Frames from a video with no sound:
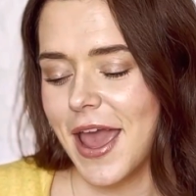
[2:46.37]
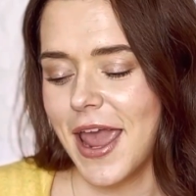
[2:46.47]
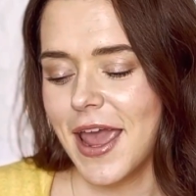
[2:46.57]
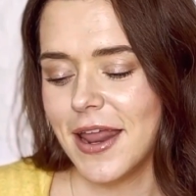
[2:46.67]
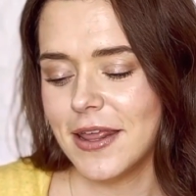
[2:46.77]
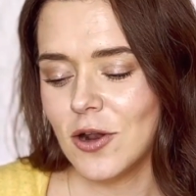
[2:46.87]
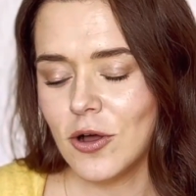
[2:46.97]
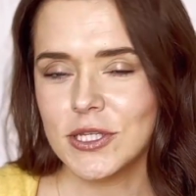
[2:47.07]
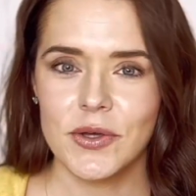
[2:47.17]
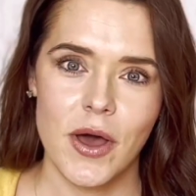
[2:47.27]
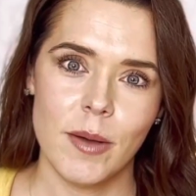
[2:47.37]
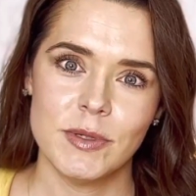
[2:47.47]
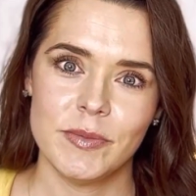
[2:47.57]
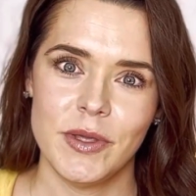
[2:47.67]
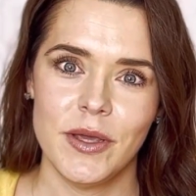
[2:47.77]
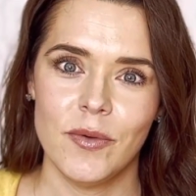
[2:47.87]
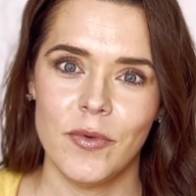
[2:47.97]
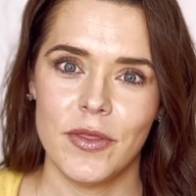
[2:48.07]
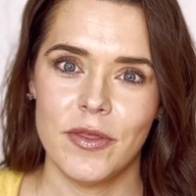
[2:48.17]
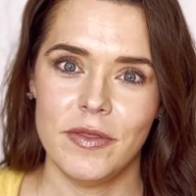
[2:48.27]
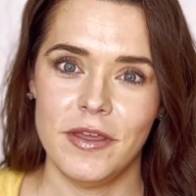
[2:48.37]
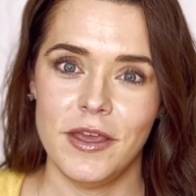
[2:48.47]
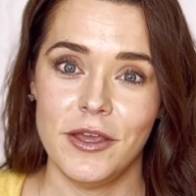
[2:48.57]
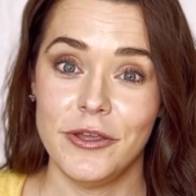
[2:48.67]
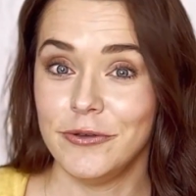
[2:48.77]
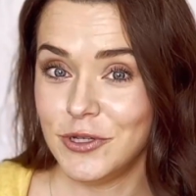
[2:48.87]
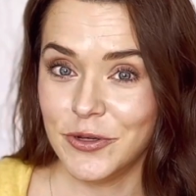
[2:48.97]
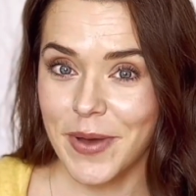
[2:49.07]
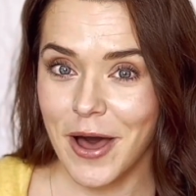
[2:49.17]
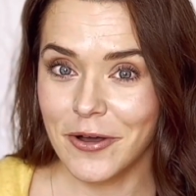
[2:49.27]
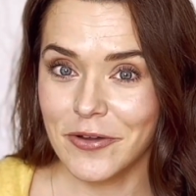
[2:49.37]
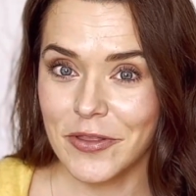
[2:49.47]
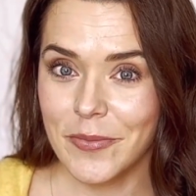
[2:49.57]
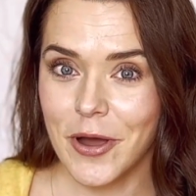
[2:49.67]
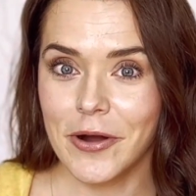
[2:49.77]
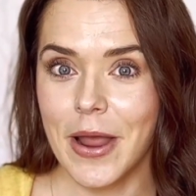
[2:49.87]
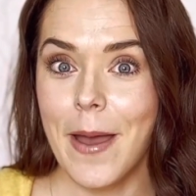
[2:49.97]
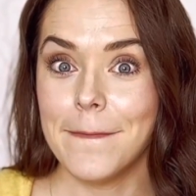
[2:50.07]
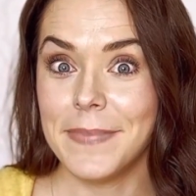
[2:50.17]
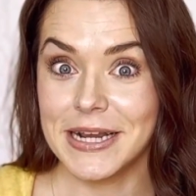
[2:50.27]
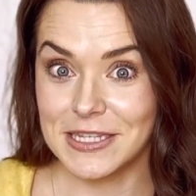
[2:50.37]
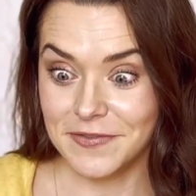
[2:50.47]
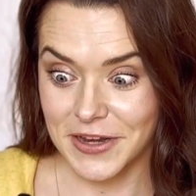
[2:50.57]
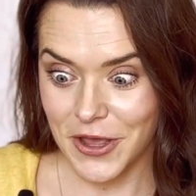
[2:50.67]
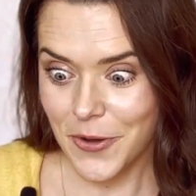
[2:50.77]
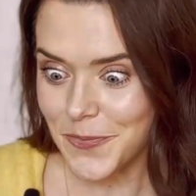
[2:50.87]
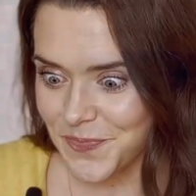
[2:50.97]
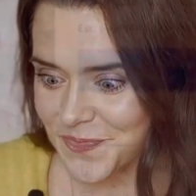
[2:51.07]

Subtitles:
And it also helps me with the YouTube algorithm. All right, back to the video.